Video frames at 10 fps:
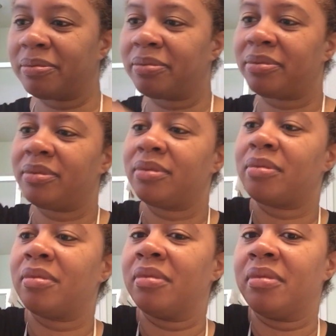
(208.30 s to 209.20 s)

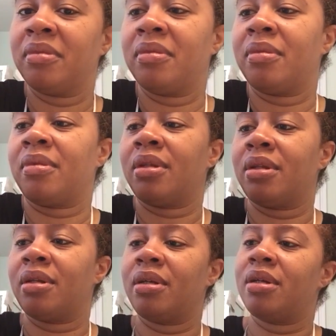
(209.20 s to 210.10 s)

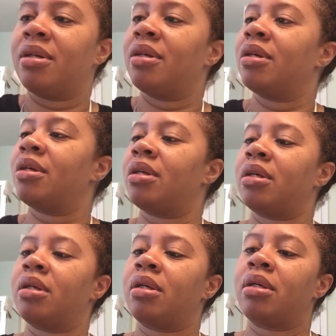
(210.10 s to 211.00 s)
(silence)